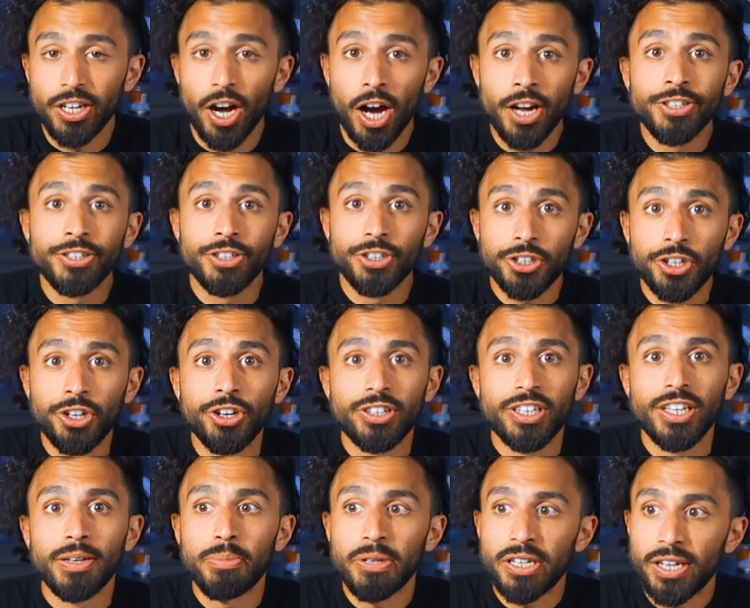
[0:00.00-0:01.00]
undercook
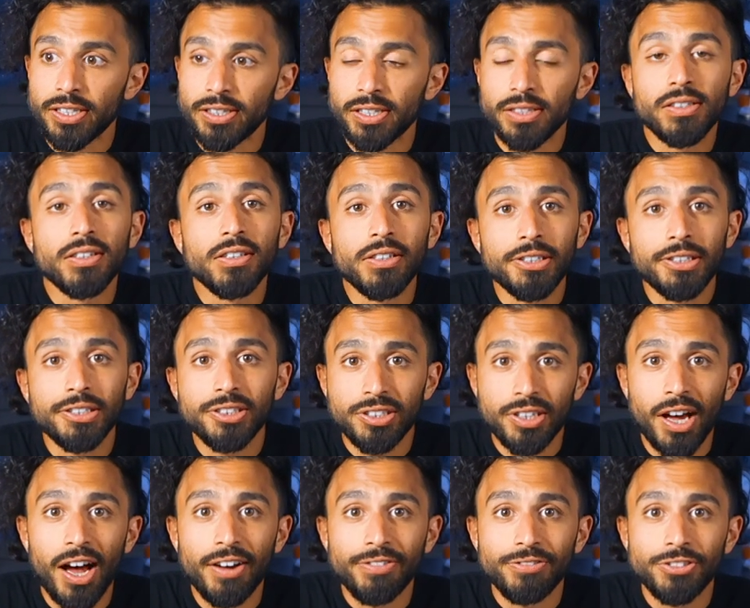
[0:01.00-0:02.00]
it because it's a little
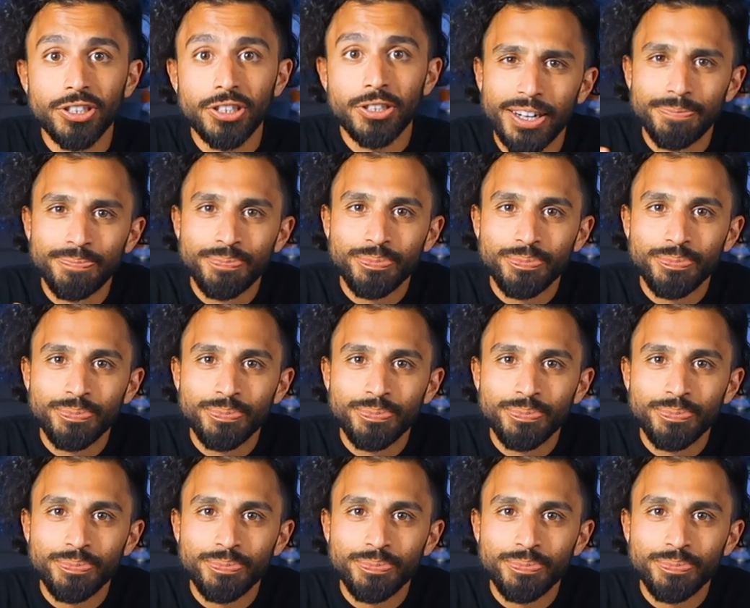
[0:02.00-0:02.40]
softer.